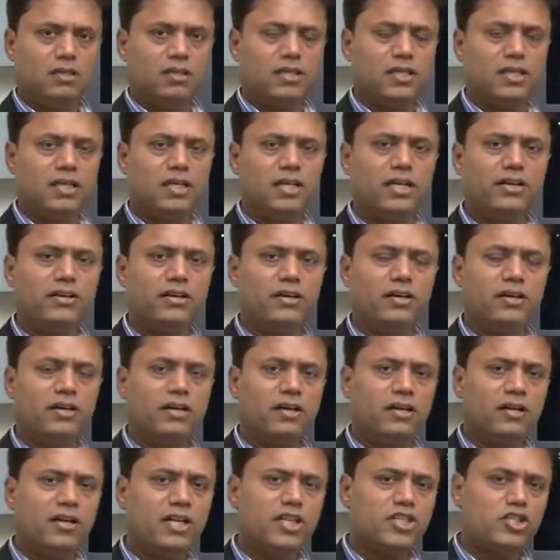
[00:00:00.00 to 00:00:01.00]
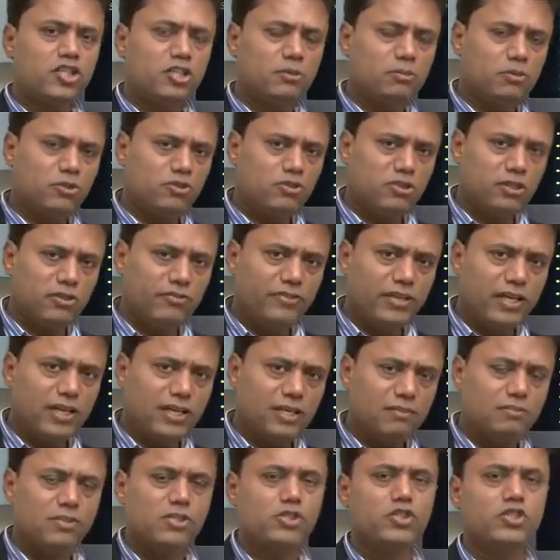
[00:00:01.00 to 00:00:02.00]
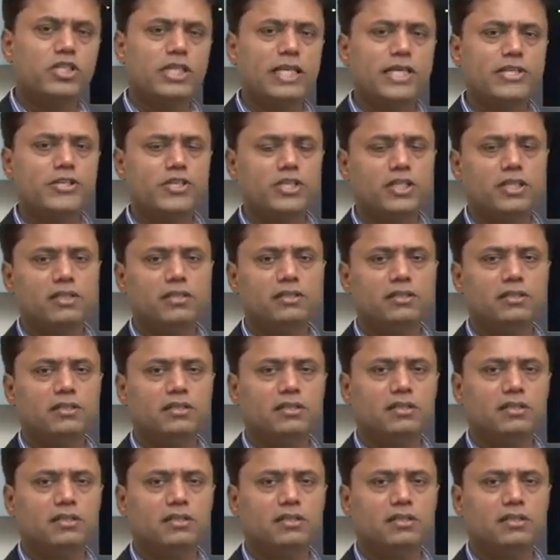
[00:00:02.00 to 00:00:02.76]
The distribution of income is changing.